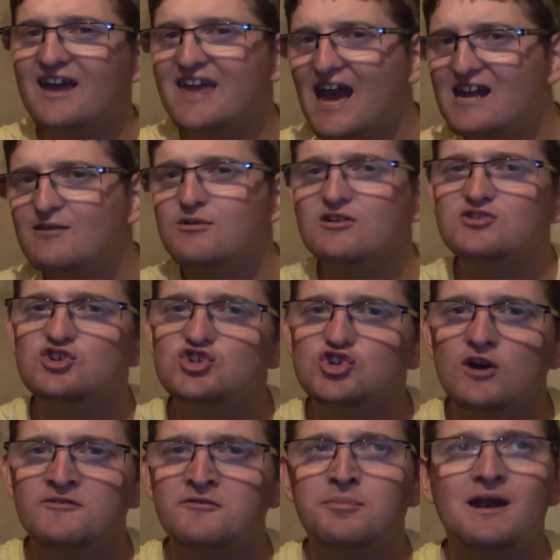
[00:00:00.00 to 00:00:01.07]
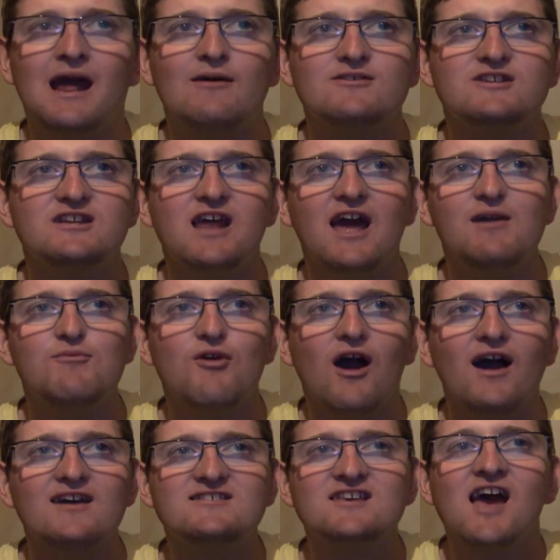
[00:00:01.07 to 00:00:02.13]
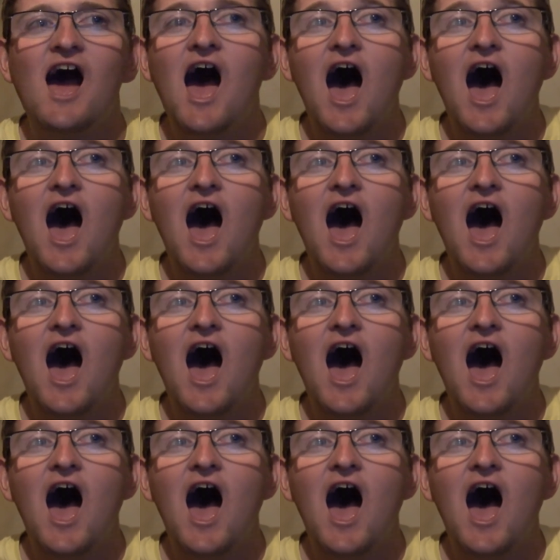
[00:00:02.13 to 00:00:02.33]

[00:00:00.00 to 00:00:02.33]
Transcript: Again, I'm not too sure if I pronounced your name right.